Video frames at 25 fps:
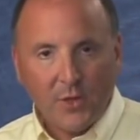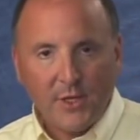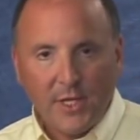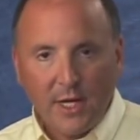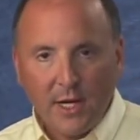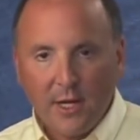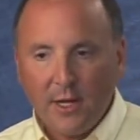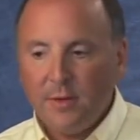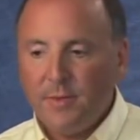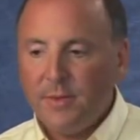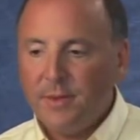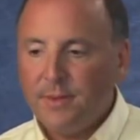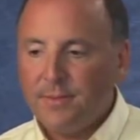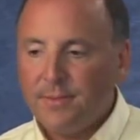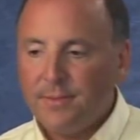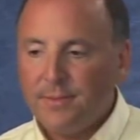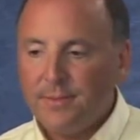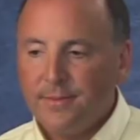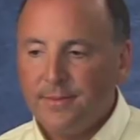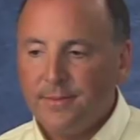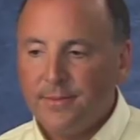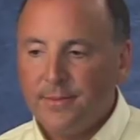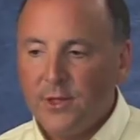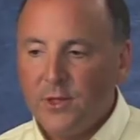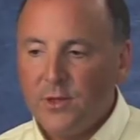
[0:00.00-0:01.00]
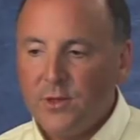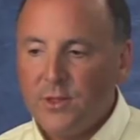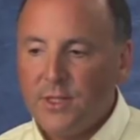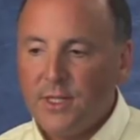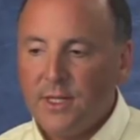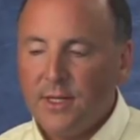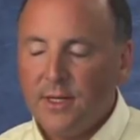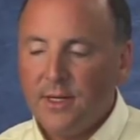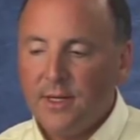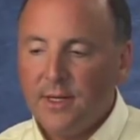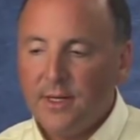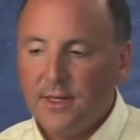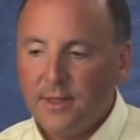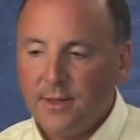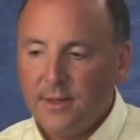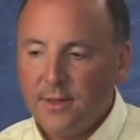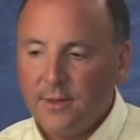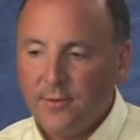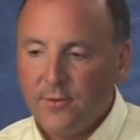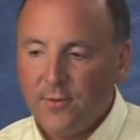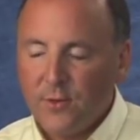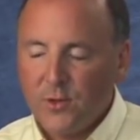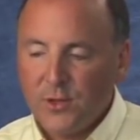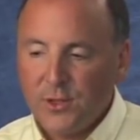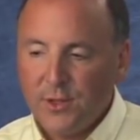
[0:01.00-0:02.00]
document using uh, the
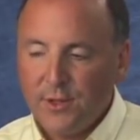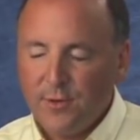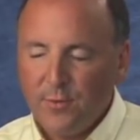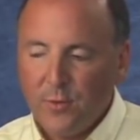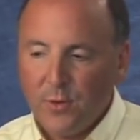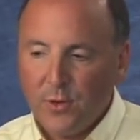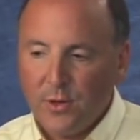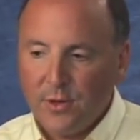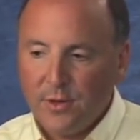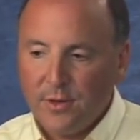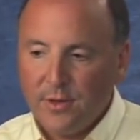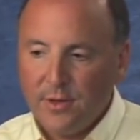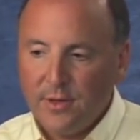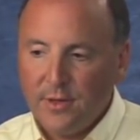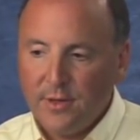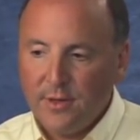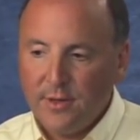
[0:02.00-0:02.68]
version of Word